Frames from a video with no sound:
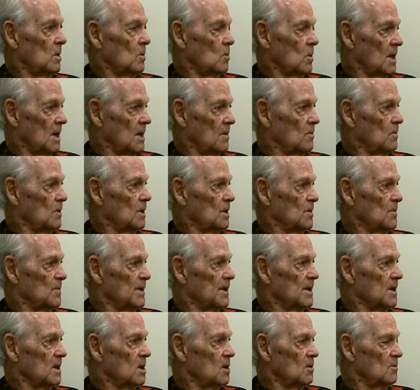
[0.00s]
well, it would have
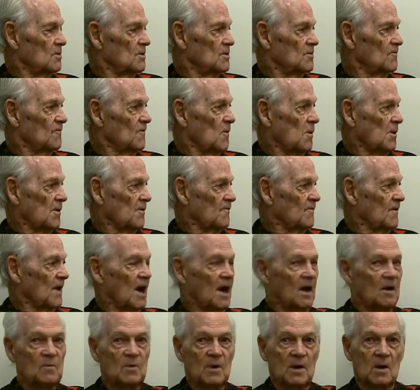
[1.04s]
been close to
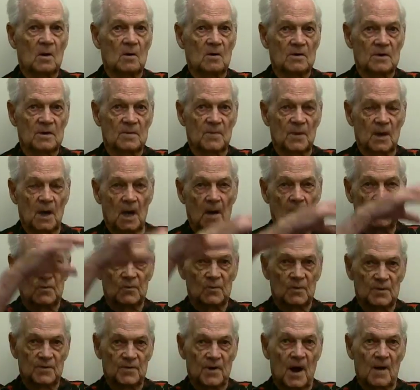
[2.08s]
45 because the bombs
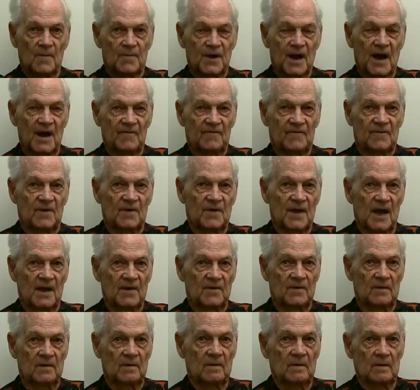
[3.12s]
were dropped after
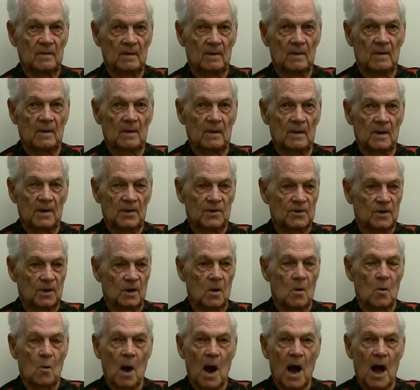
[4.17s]
that. It
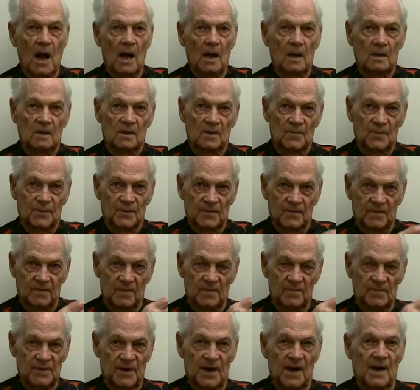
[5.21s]
took a while to
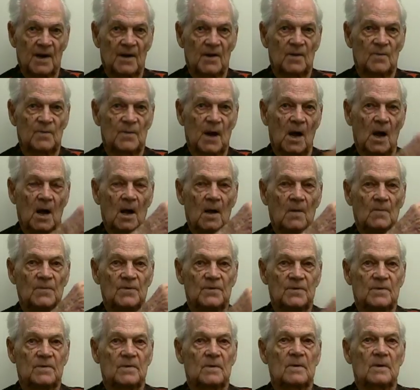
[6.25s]
prepare the bombs
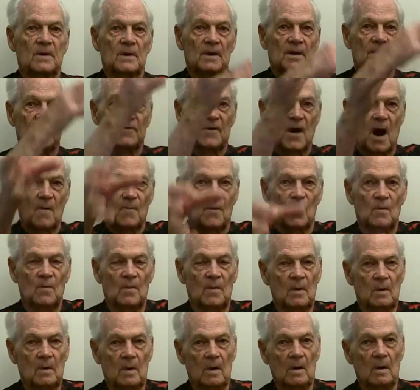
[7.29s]
and drop them
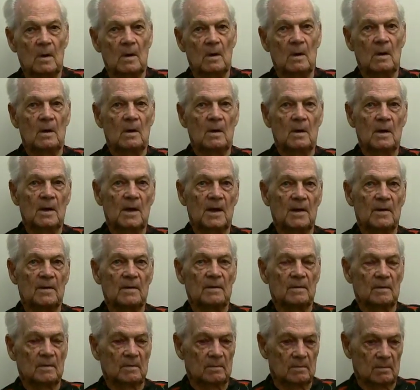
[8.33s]

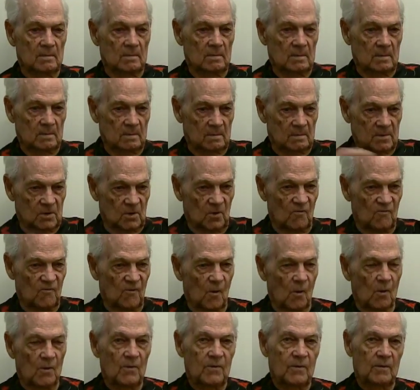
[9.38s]
and so
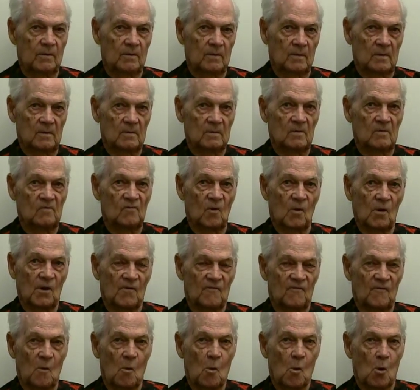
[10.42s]
forth.
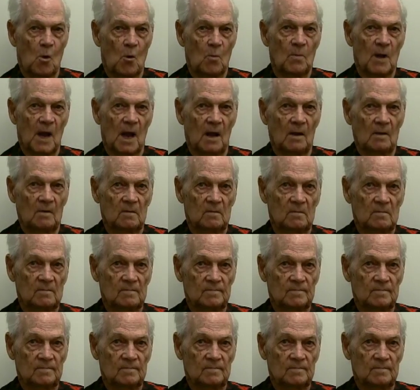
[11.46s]
44 about.